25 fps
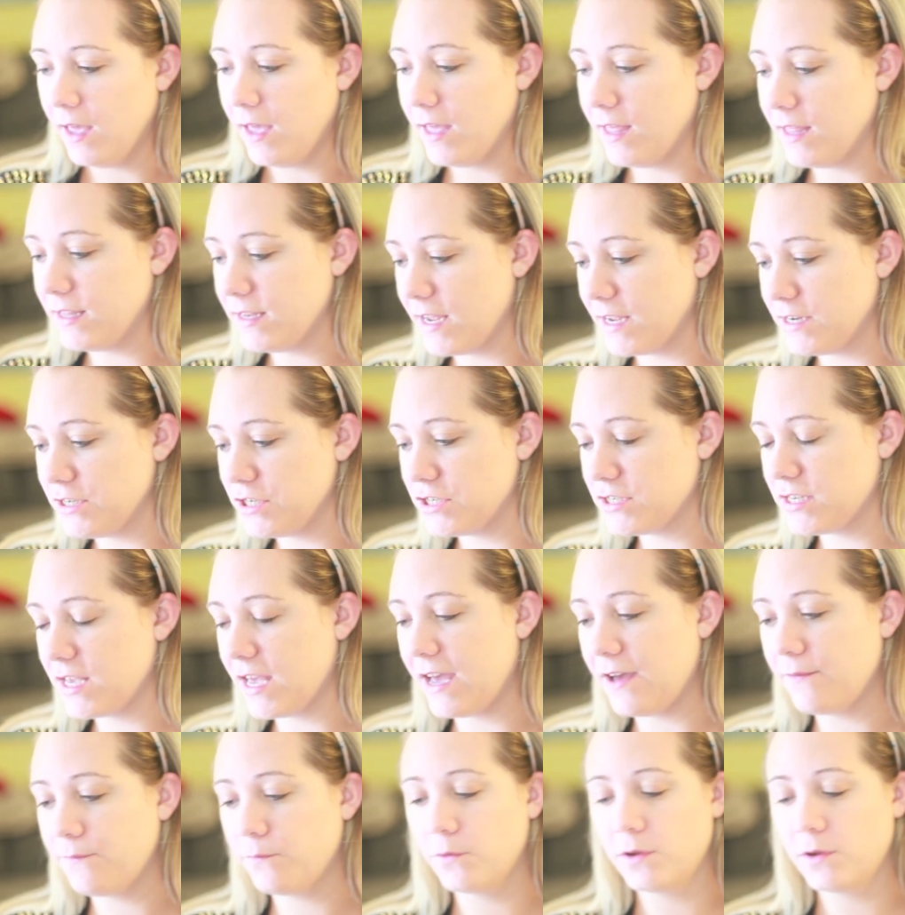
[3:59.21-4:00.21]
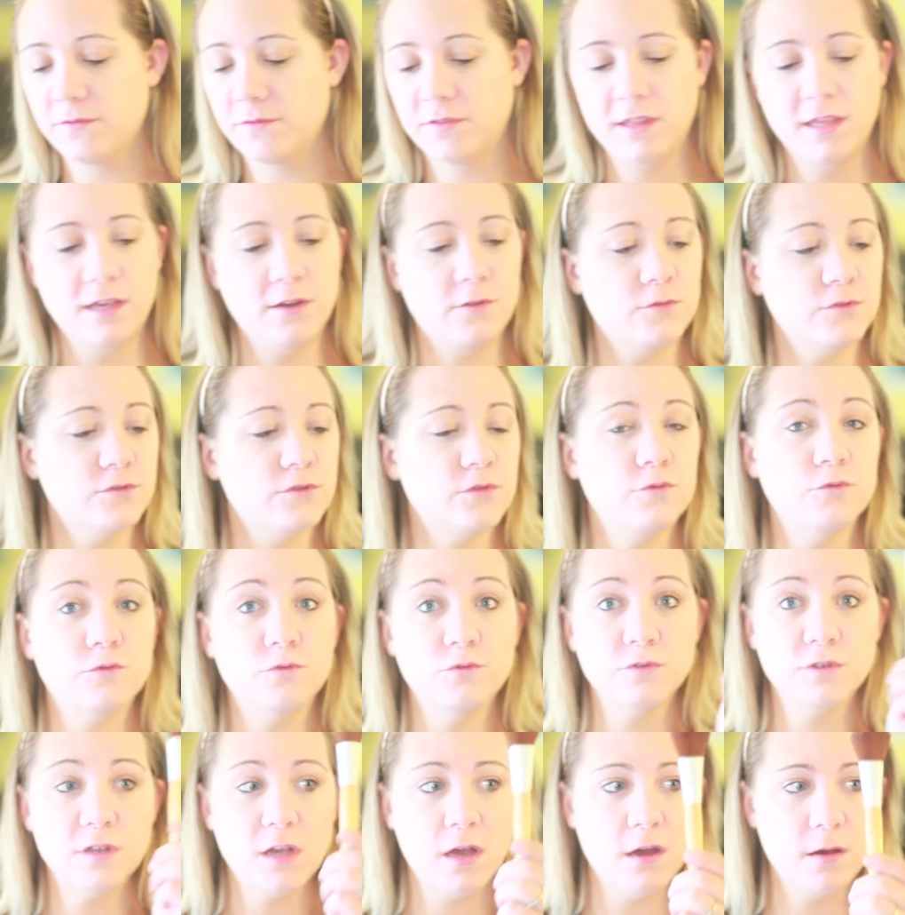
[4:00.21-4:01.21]
and I just have the Equal
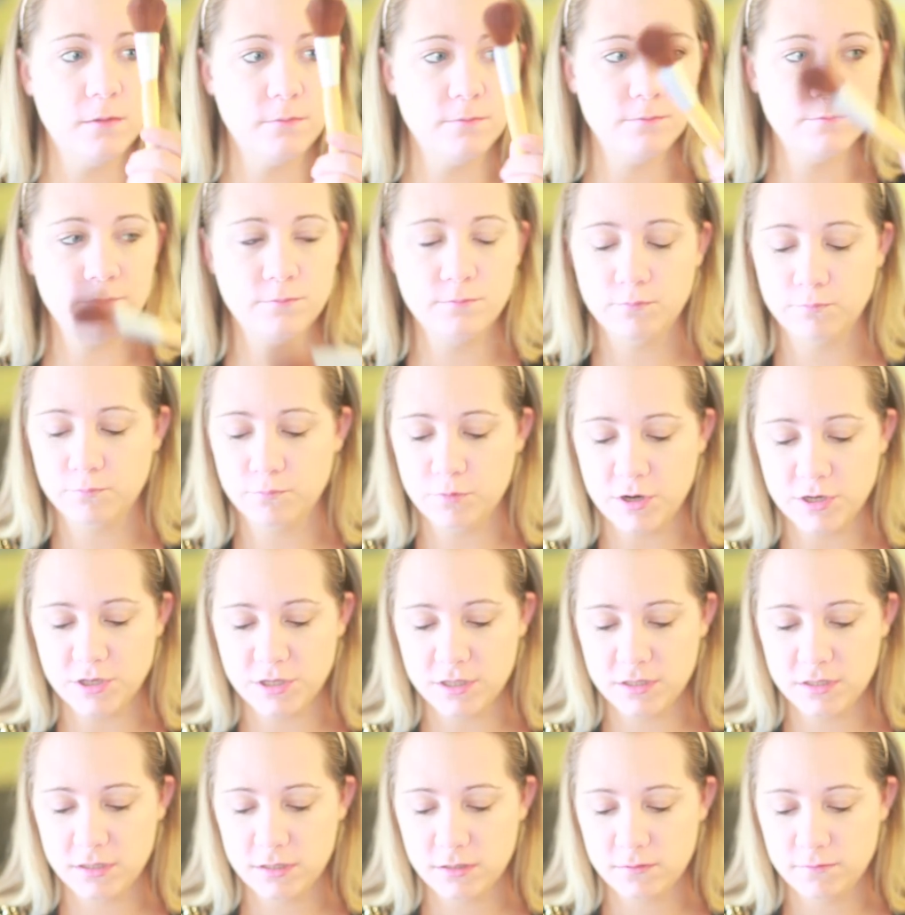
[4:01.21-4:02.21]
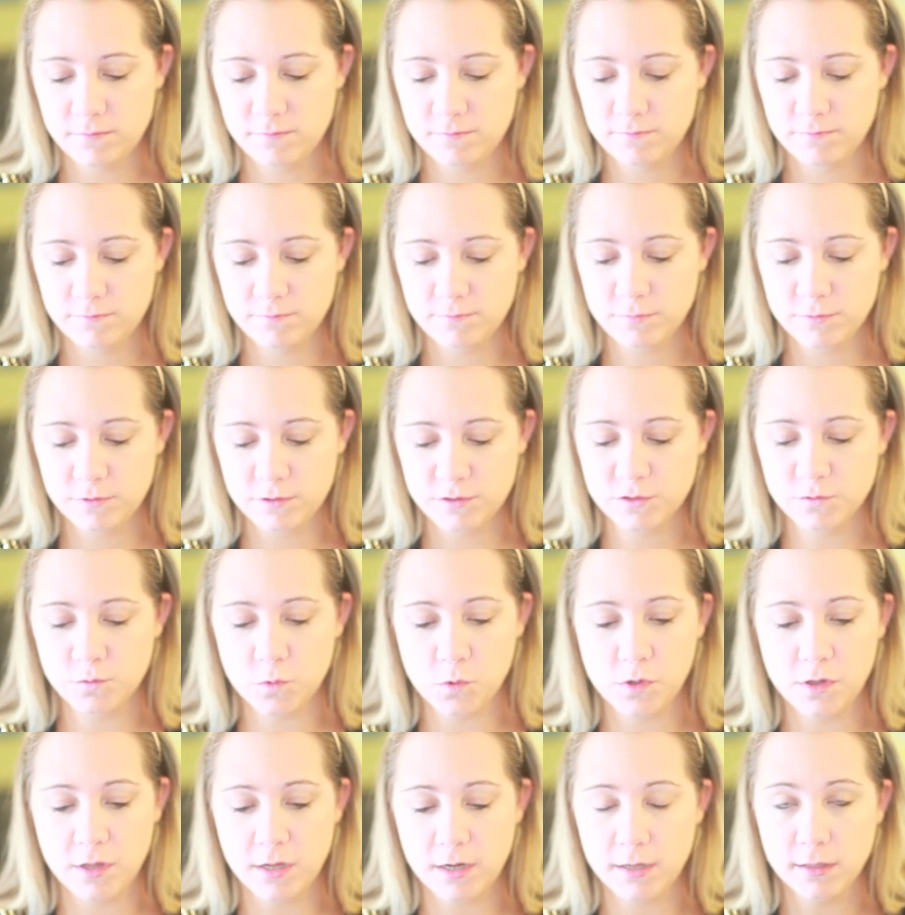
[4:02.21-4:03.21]
Tools um, brushes. Just
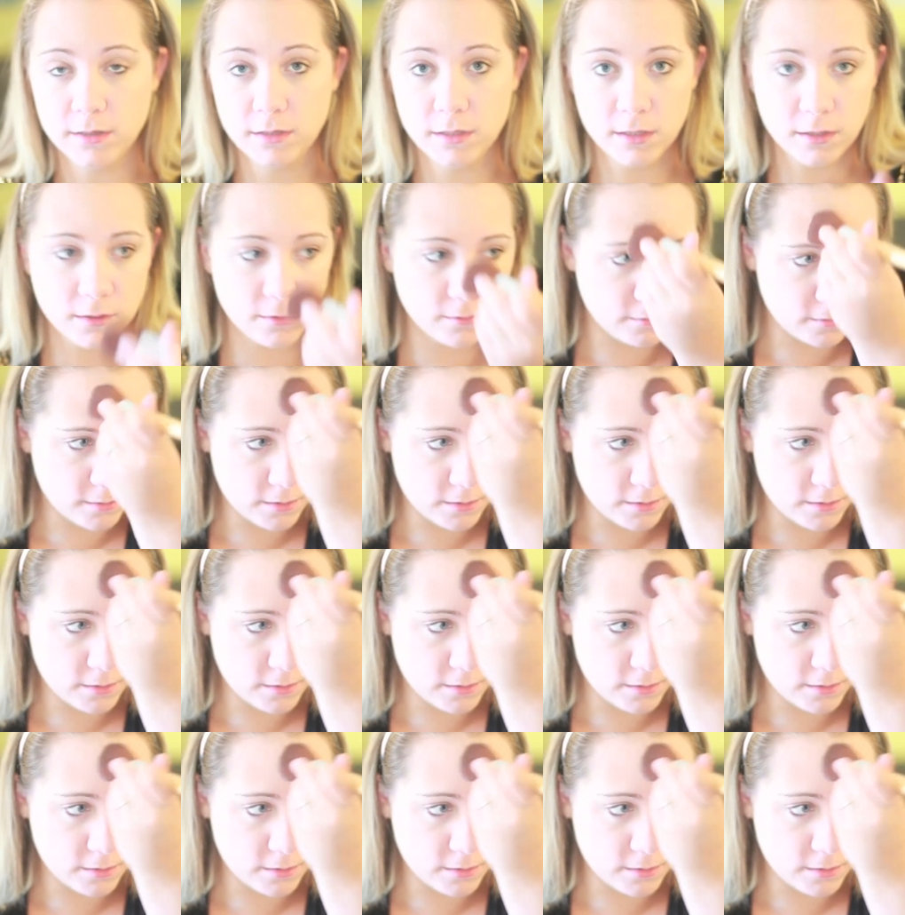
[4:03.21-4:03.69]
swirl it in there.